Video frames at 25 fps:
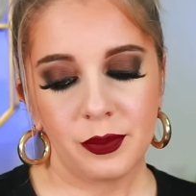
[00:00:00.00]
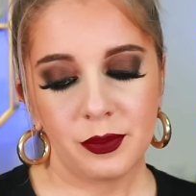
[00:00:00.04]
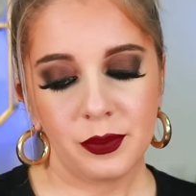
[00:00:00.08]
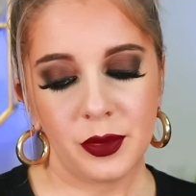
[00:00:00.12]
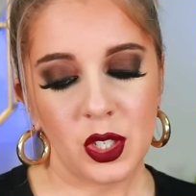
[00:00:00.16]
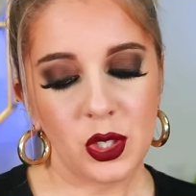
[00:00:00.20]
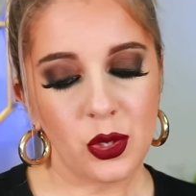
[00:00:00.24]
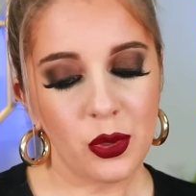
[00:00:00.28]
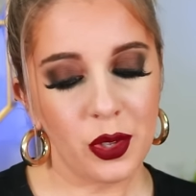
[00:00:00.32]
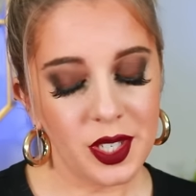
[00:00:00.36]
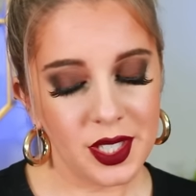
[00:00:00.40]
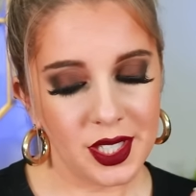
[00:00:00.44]

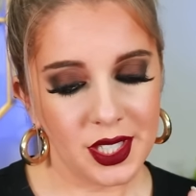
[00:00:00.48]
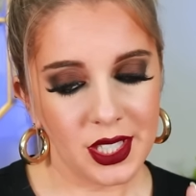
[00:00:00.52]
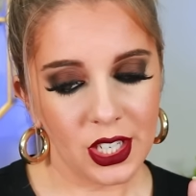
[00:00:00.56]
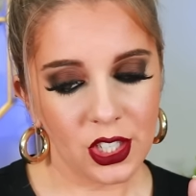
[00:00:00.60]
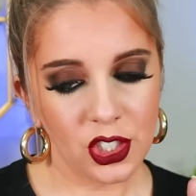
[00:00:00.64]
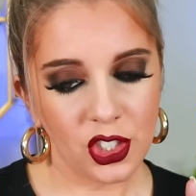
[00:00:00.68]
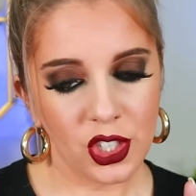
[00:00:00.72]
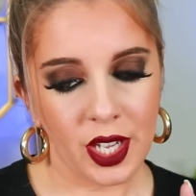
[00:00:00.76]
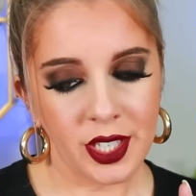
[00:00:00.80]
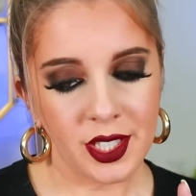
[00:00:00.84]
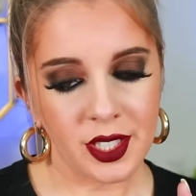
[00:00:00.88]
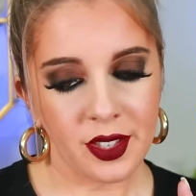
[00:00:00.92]
there's only
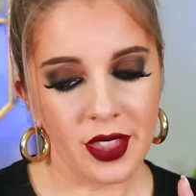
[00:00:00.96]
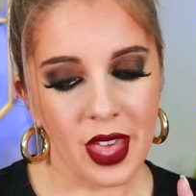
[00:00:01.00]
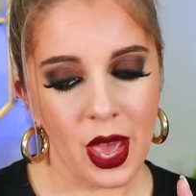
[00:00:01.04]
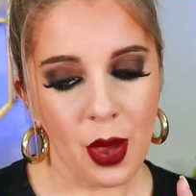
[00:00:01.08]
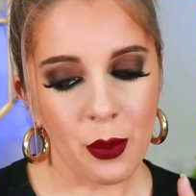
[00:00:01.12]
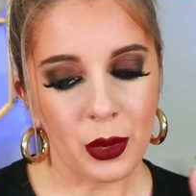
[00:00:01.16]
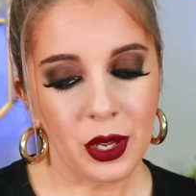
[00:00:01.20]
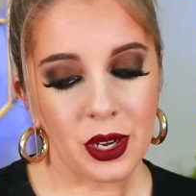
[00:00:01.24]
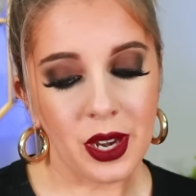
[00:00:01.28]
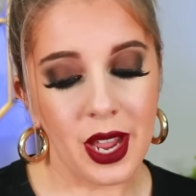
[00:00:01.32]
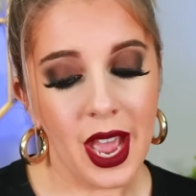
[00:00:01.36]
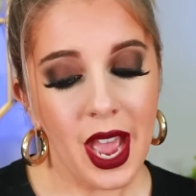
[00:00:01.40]
six shades on
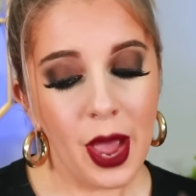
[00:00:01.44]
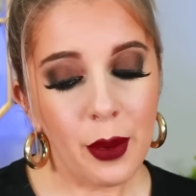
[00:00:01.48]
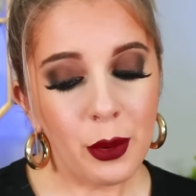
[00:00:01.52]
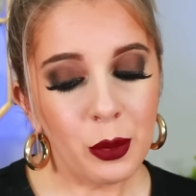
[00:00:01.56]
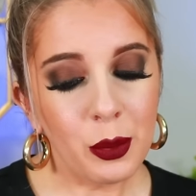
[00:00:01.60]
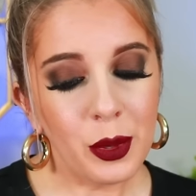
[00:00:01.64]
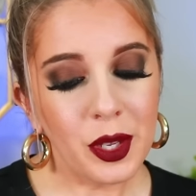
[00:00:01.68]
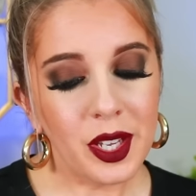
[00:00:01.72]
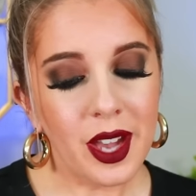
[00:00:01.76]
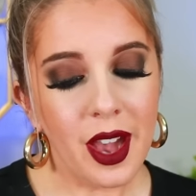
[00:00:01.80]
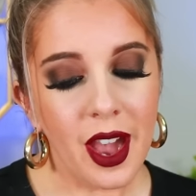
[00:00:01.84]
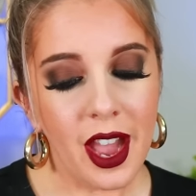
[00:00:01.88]
that one i would
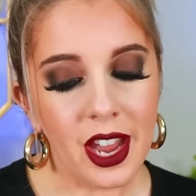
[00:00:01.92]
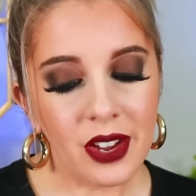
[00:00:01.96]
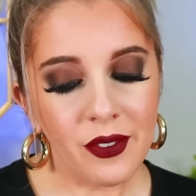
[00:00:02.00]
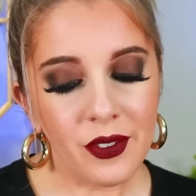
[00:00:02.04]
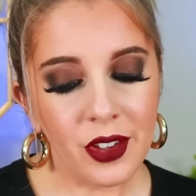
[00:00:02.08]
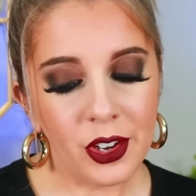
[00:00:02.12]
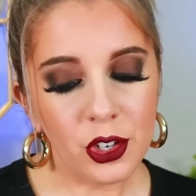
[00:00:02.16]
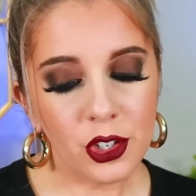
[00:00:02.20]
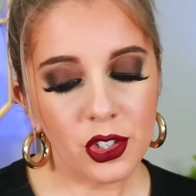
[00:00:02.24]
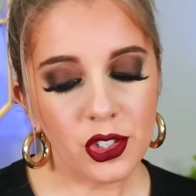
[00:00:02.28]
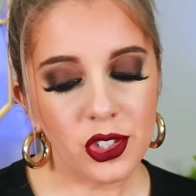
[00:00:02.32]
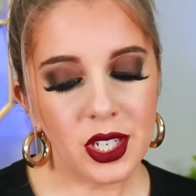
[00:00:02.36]
be kind of
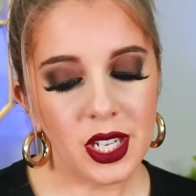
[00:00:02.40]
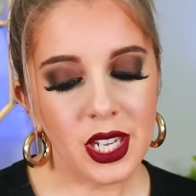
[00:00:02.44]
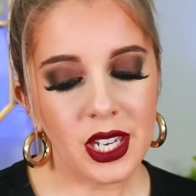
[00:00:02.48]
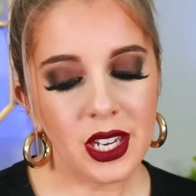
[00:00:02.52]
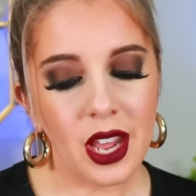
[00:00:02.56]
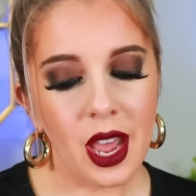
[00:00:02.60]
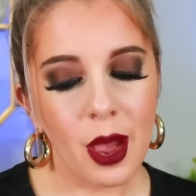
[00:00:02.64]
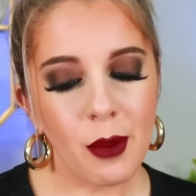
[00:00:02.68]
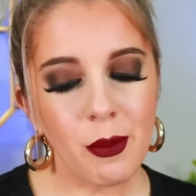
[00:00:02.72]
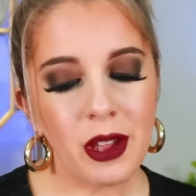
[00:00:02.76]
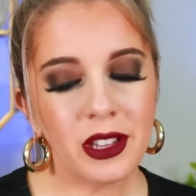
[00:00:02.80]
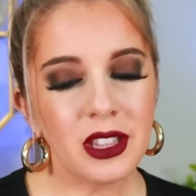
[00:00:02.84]

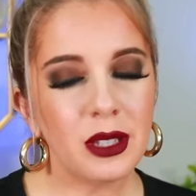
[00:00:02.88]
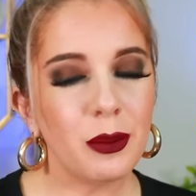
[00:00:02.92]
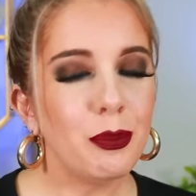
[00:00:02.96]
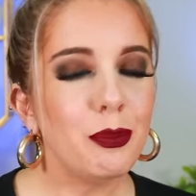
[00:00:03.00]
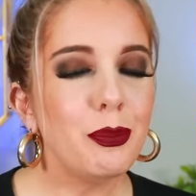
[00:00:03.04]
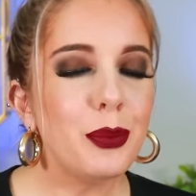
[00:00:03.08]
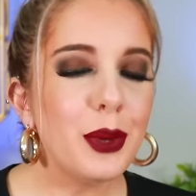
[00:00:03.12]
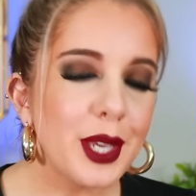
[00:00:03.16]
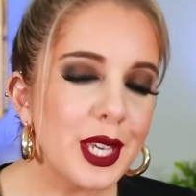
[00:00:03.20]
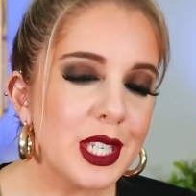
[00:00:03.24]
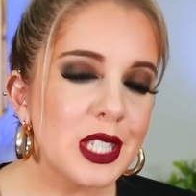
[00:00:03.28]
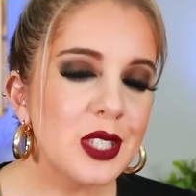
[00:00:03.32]
interested i'm not the
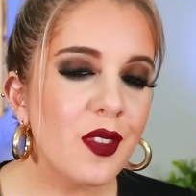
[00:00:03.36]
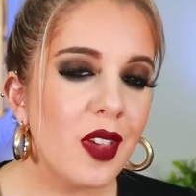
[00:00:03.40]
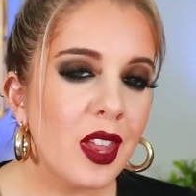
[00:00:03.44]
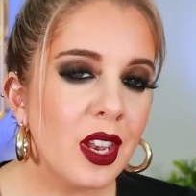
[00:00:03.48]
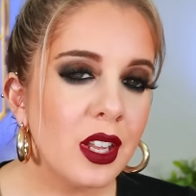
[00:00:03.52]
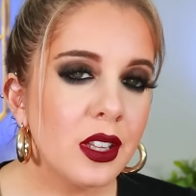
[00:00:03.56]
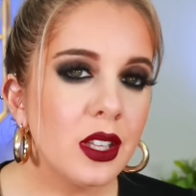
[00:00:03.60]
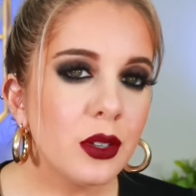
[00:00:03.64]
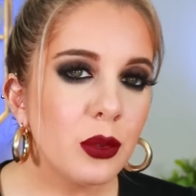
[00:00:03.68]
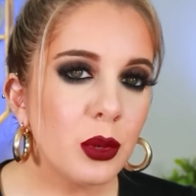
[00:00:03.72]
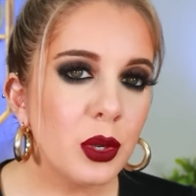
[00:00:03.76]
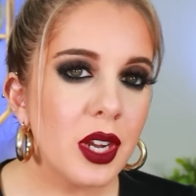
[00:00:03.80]
biggest fan
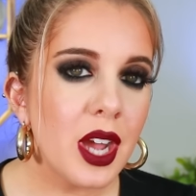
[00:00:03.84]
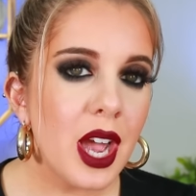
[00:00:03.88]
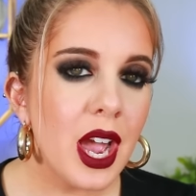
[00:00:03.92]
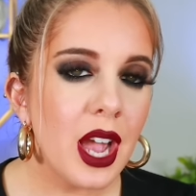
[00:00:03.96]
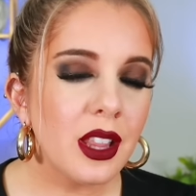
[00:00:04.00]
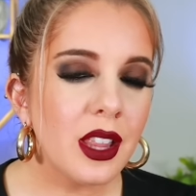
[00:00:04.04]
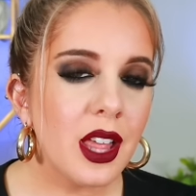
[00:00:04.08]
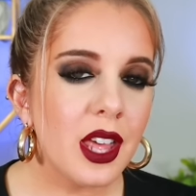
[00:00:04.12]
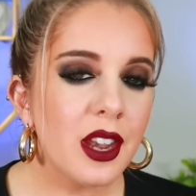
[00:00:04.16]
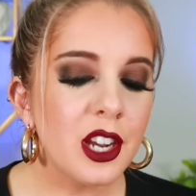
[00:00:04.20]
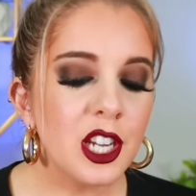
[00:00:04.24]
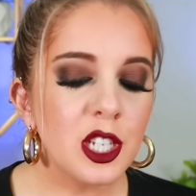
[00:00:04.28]
of liquid
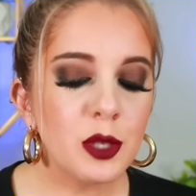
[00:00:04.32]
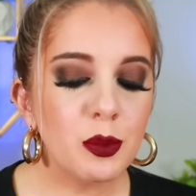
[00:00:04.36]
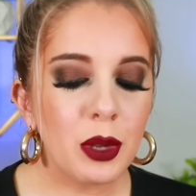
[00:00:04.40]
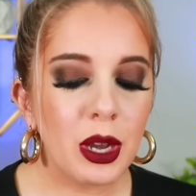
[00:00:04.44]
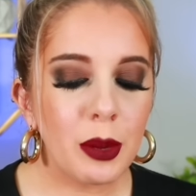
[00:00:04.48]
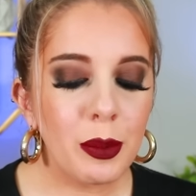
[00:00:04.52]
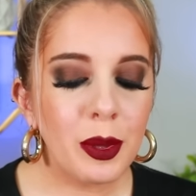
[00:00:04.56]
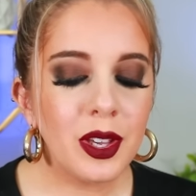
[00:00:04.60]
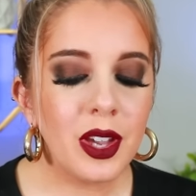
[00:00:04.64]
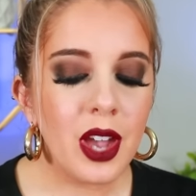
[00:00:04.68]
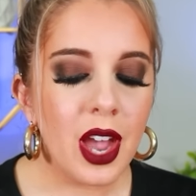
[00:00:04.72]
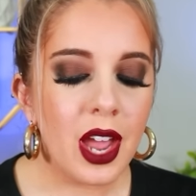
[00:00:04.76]
highlighters but
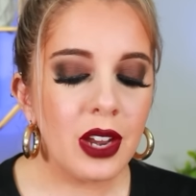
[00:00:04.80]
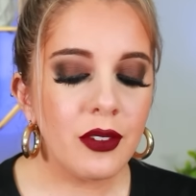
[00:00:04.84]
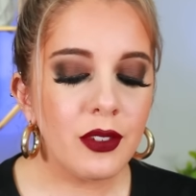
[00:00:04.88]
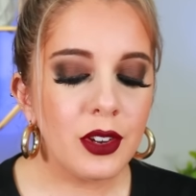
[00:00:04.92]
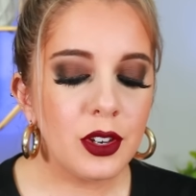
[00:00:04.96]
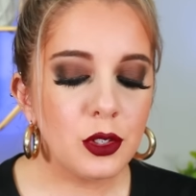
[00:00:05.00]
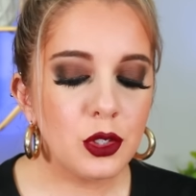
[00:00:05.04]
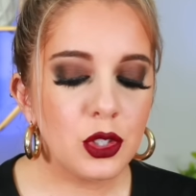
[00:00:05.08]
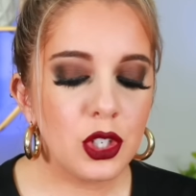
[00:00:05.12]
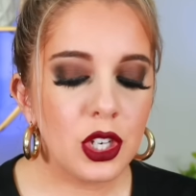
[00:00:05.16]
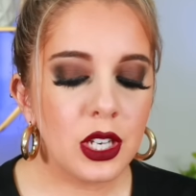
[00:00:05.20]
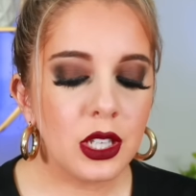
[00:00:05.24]
i'd be kind of
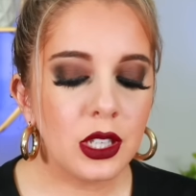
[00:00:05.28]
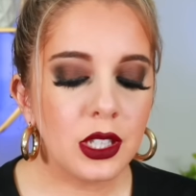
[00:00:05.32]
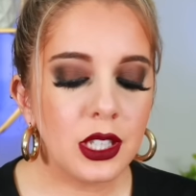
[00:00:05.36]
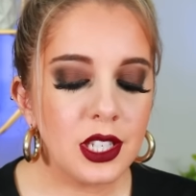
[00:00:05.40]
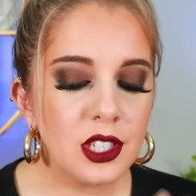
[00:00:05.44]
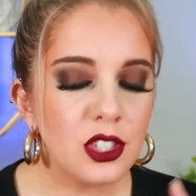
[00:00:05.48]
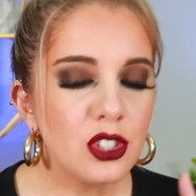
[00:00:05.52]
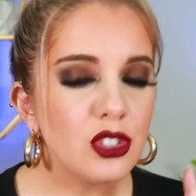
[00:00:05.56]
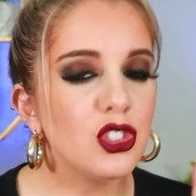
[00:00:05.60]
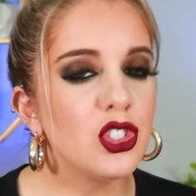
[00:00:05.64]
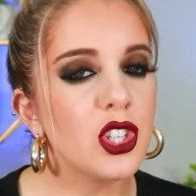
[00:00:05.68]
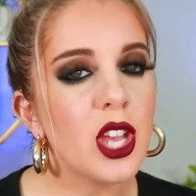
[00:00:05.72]
interested in at
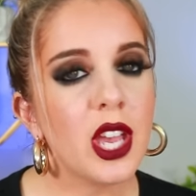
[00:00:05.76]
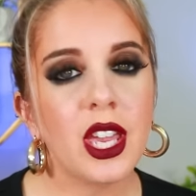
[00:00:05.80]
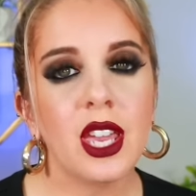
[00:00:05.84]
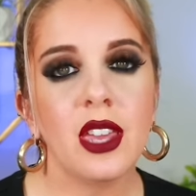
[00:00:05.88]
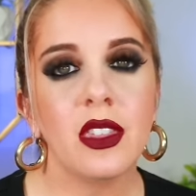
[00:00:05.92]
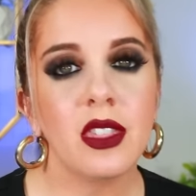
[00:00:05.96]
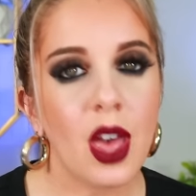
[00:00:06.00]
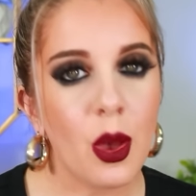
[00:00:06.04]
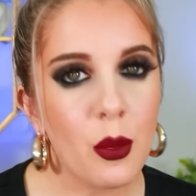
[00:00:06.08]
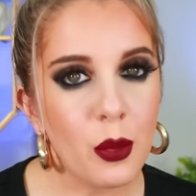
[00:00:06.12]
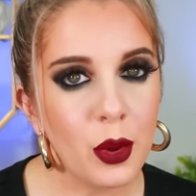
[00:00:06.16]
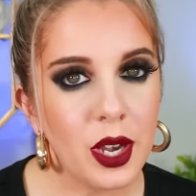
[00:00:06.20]
least
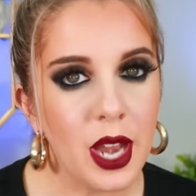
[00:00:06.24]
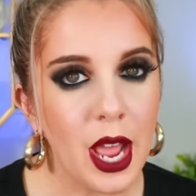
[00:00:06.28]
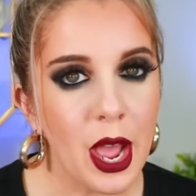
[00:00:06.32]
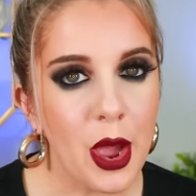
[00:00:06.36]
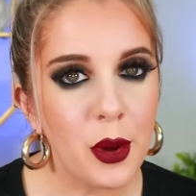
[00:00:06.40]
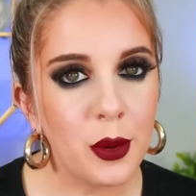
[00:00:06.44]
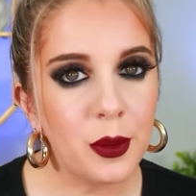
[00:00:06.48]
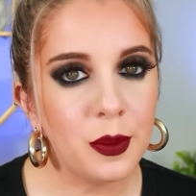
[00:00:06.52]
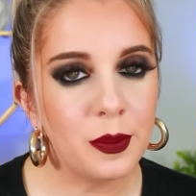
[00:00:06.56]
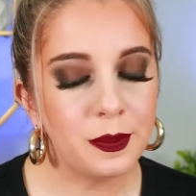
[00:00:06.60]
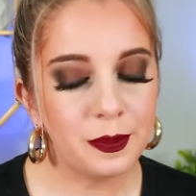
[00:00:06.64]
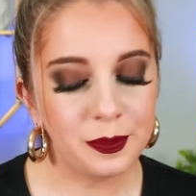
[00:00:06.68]
checking that one
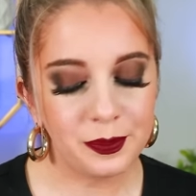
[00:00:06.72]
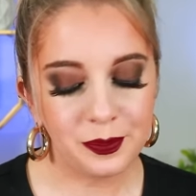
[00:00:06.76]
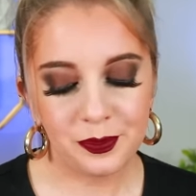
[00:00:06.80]
out